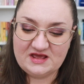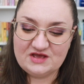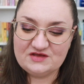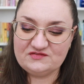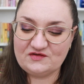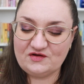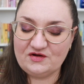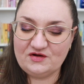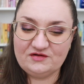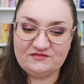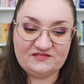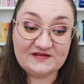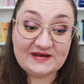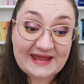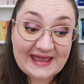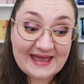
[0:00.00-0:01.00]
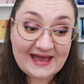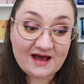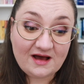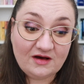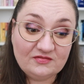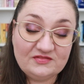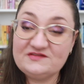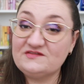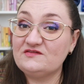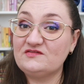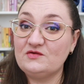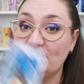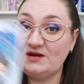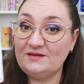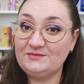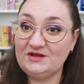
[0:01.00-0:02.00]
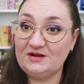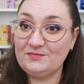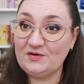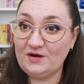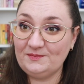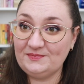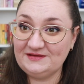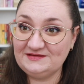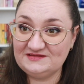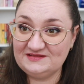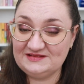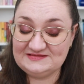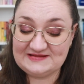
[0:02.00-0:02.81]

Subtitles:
So for now, this is the one I'm going to pop into the